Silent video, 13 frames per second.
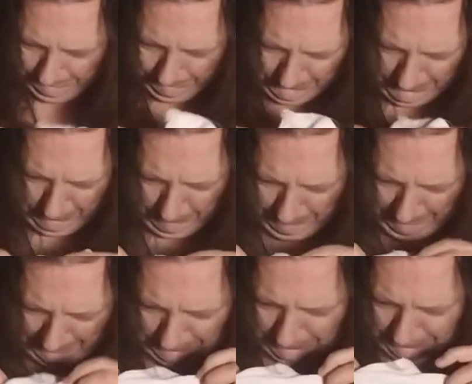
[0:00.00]
This one
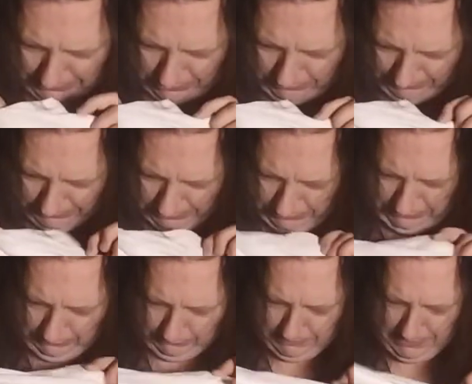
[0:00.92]
matches the stretch.
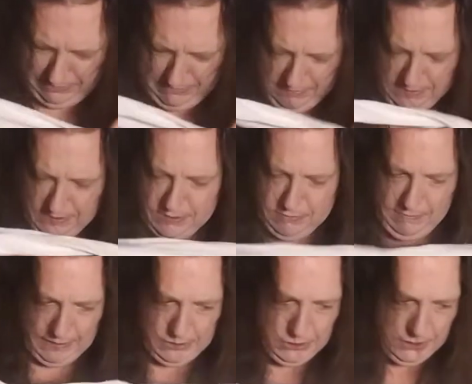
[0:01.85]
No, this isn't
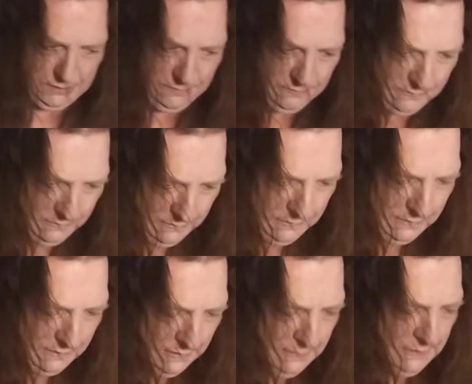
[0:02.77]
stretched.
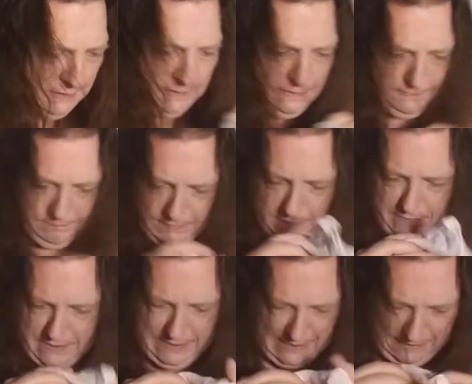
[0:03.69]
No,
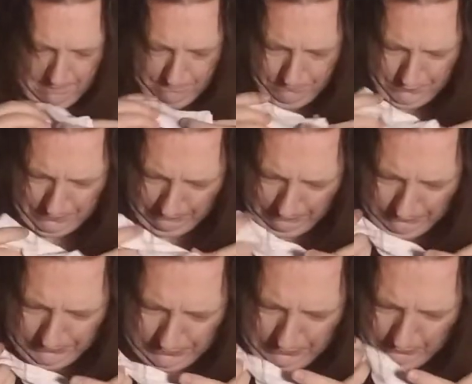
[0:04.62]
it's not. So
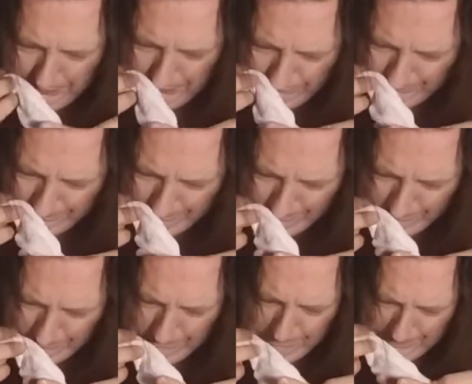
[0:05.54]
we'll just go ahead and
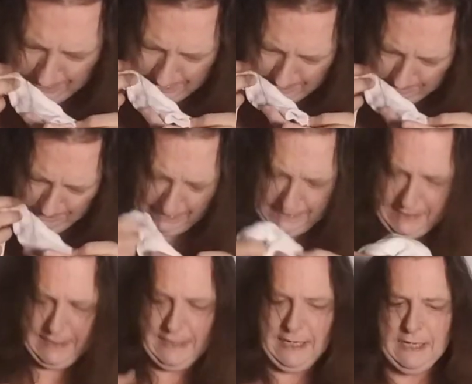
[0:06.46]
mix them back
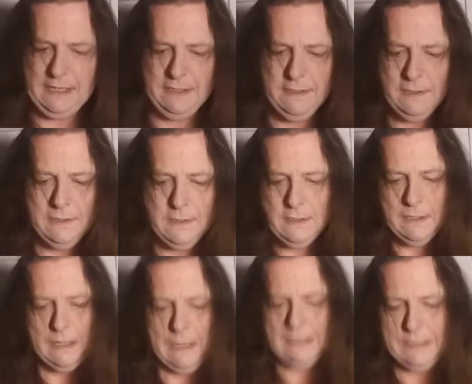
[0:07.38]
in again
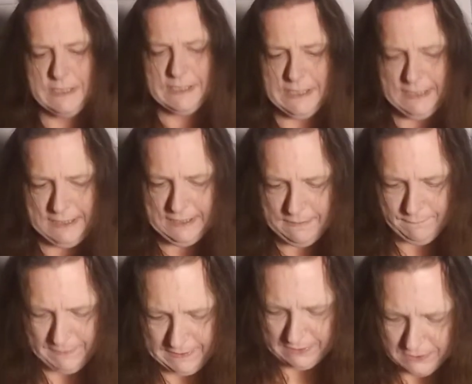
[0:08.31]
and see
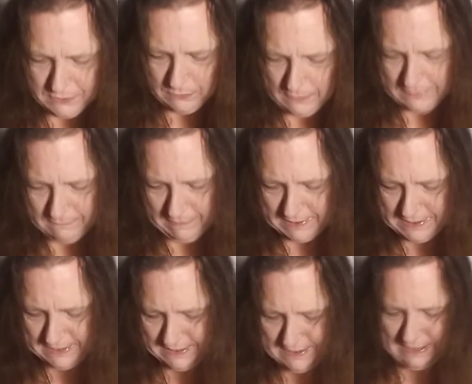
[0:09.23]
if we can sort the rest
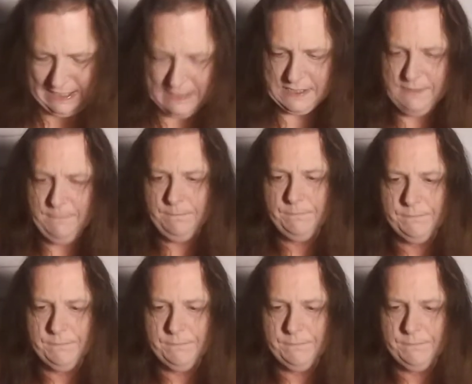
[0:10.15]
of these socks.